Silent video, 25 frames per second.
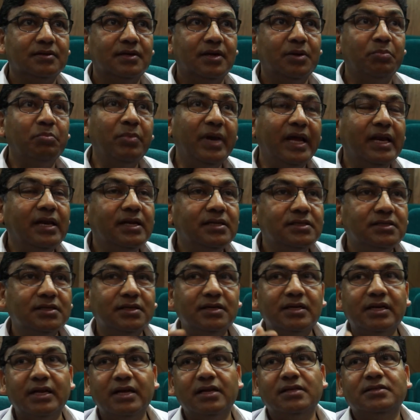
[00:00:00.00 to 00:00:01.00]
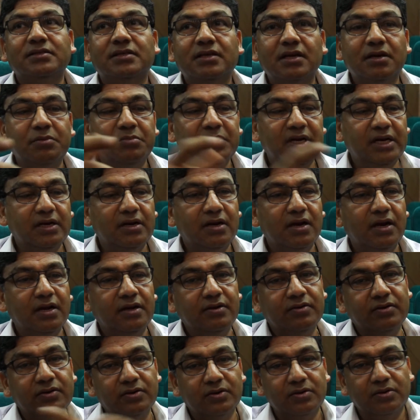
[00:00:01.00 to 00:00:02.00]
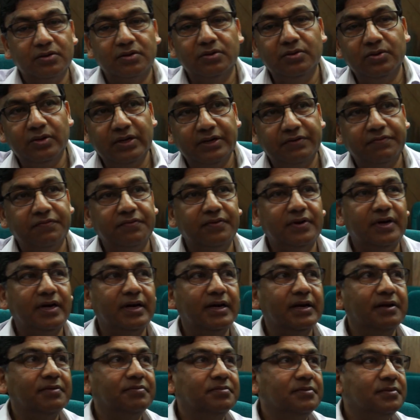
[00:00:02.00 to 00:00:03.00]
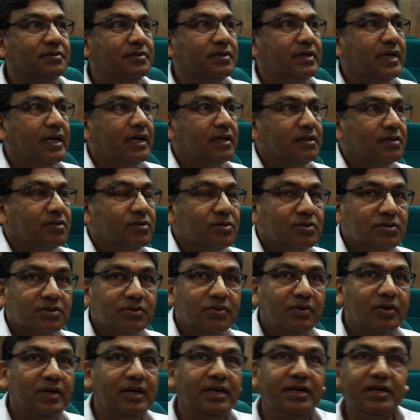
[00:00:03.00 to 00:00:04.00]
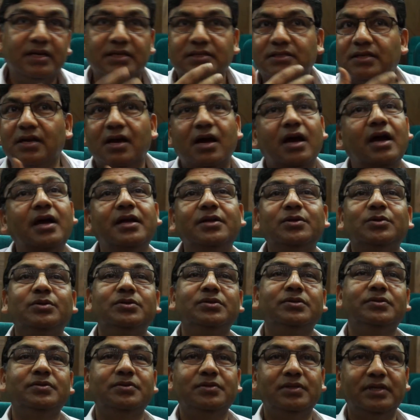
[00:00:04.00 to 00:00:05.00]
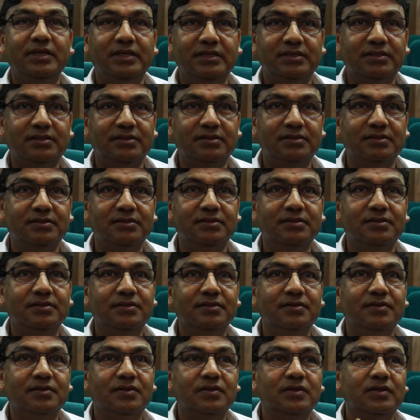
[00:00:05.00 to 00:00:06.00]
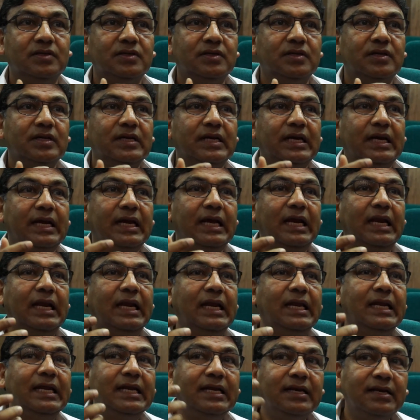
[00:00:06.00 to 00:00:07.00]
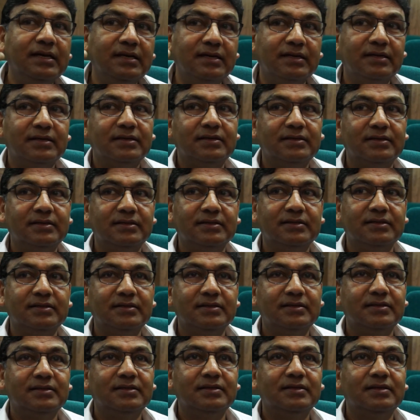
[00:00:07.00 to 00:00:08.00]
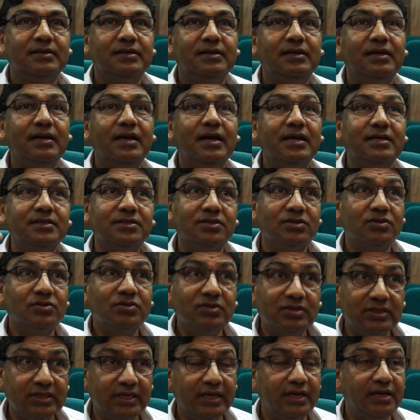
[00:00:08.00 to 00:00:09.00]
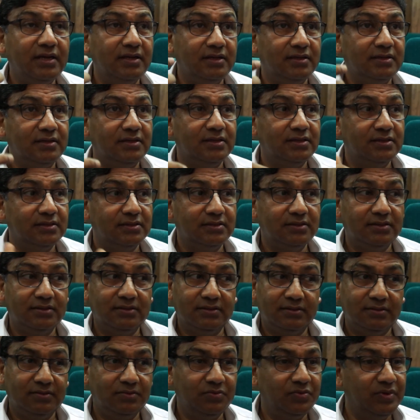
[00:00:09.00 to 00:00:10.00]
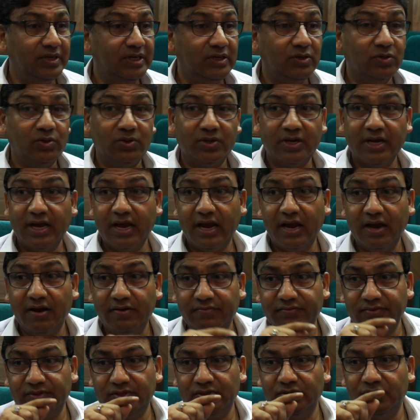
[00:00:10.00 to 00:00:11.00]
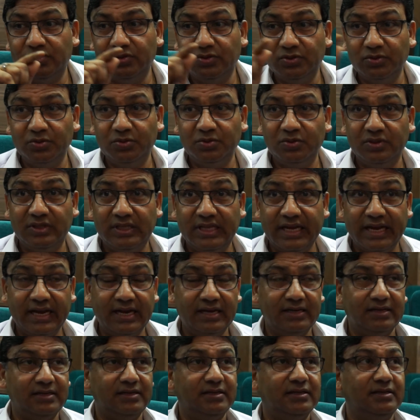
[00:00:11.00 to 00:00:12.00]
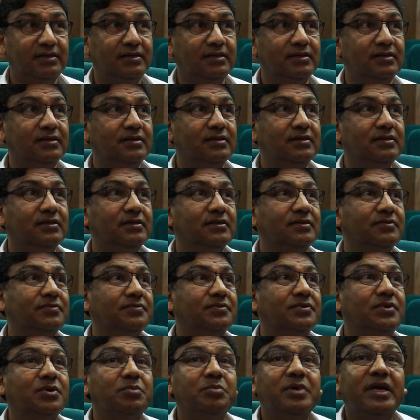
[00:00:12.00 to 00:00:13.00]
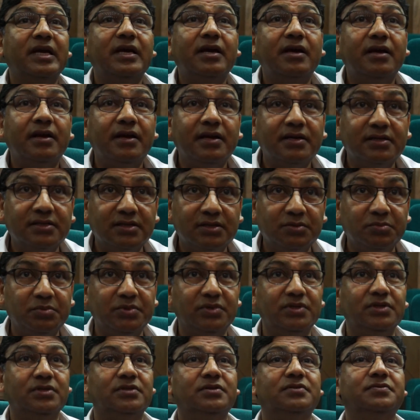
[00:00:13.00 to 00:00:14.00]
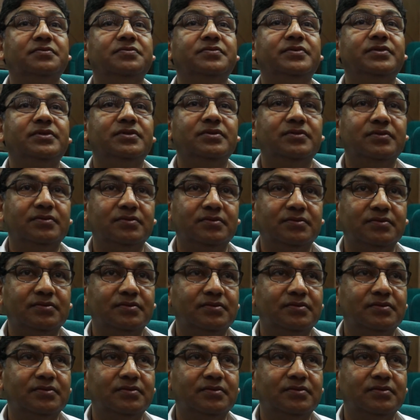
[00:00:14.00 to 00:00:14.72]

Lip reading: a manager tells, come at 9 o'clock, go at 5, take those holidays. I don't do this. A leader, he has to say, we don't have to do that from a character point of view.